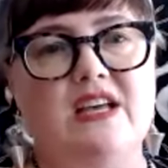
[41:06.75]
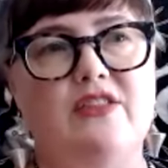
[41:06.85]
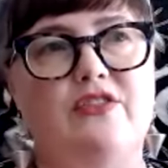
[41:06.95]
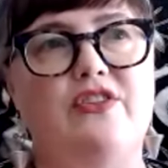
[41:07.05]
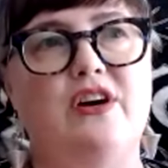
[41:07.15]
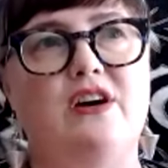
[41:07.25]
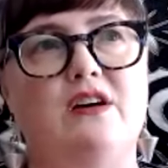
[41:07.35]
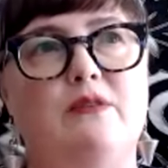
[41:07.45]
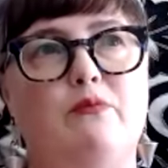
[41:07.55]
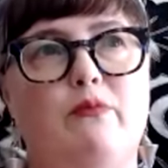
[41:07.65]

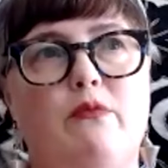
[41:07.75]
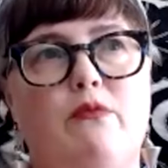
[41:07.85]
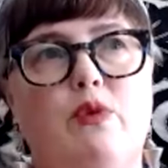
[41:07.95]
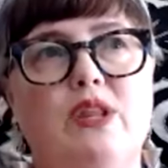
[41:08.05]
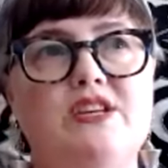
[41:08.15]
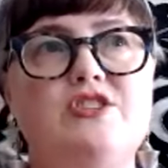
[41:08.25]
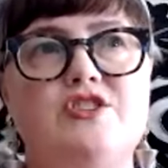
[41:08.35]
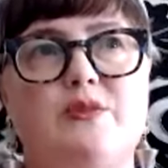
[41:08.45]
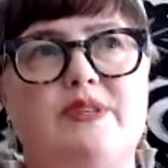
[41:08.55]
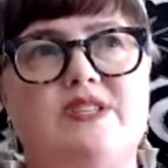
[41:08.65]
the
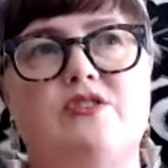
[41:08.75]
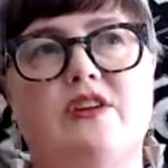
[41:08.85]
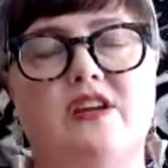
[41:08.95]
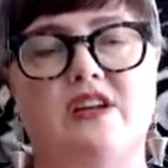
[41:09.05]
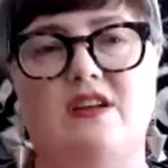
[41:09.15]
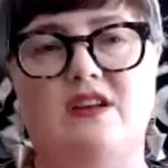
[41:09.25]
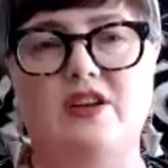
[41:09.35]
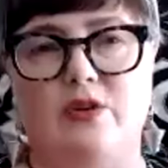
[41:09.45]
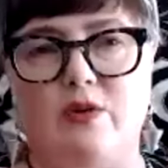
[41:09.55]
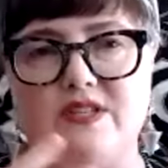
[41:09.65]
relationship had started in,
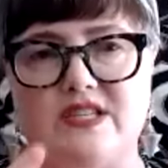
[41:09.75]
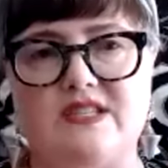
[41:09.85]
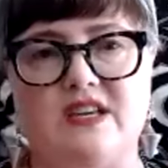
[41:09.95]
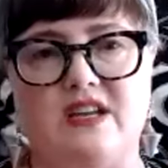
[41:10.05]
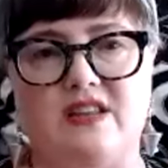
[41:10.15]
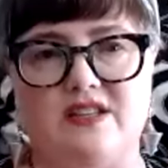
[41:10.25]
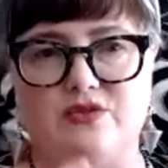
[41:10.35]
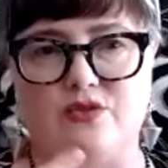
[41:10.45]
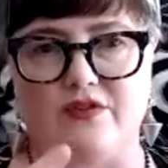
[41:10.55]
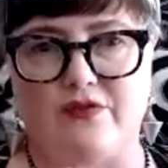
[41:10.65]
you know, as I said, in this
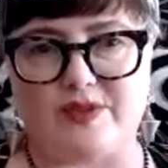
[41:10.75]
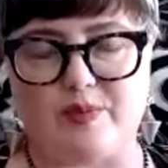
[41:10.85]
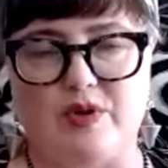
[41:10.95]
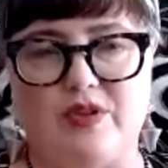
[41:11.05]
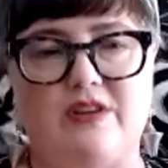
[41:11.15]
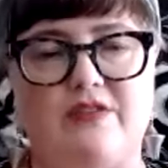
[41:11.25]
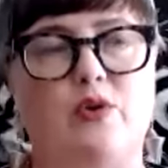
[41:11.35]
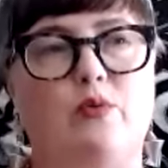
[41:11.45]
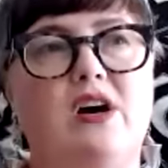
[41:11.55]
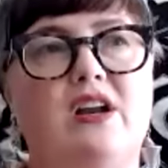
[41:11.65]
sort of spirit lover
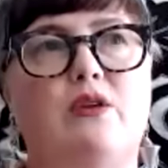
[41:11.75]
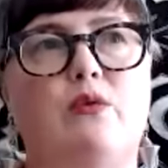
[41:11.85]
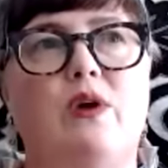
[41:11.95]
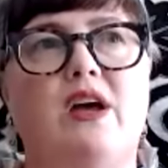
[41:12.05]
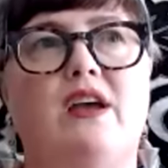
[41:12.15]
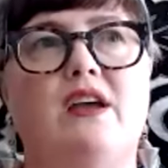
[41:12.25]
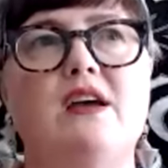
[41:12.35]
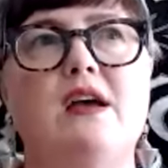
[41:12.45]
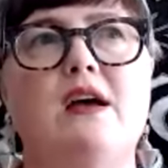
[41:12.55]
erotic way,